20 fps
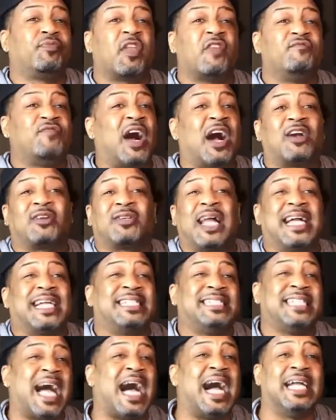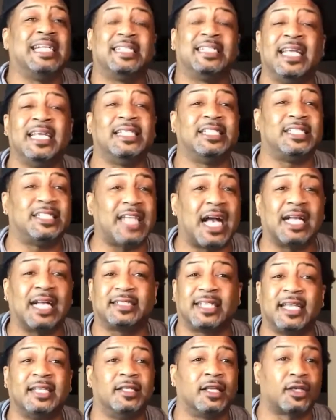fired like 9, 10
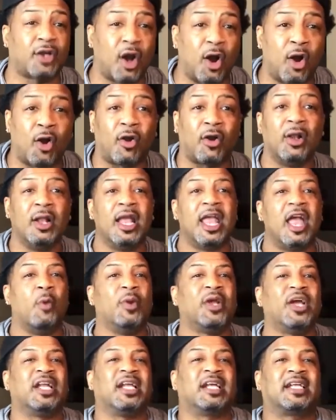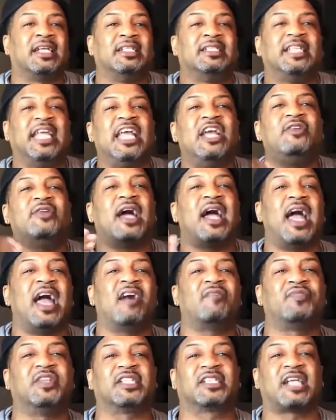shots in the car, and we're going to continue to
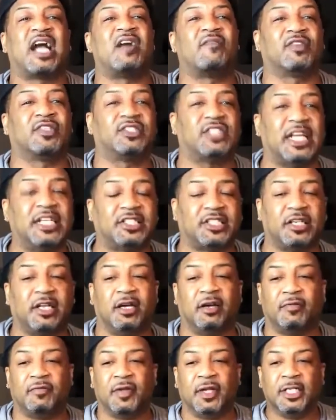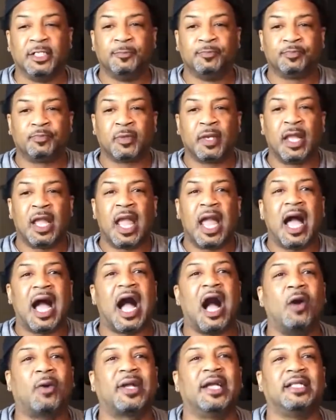have this conversation of,
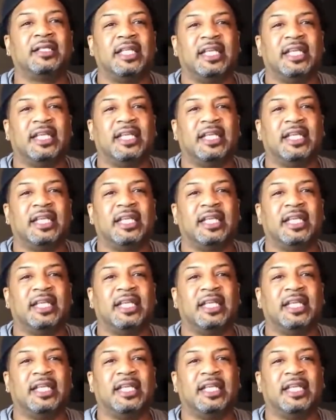how could